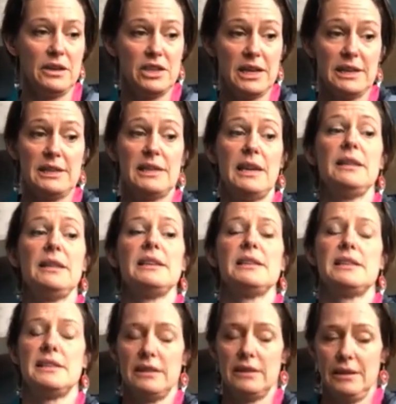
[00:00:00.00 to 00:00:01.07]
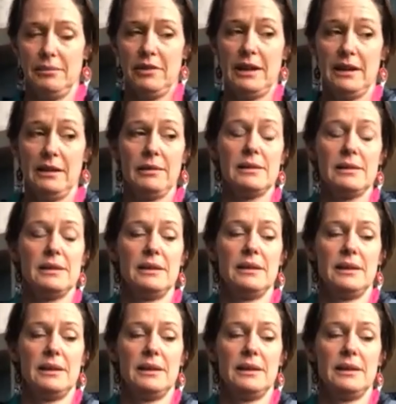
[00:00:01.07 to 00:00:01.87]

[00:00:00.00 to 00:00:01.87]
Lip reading: a chess set this time round.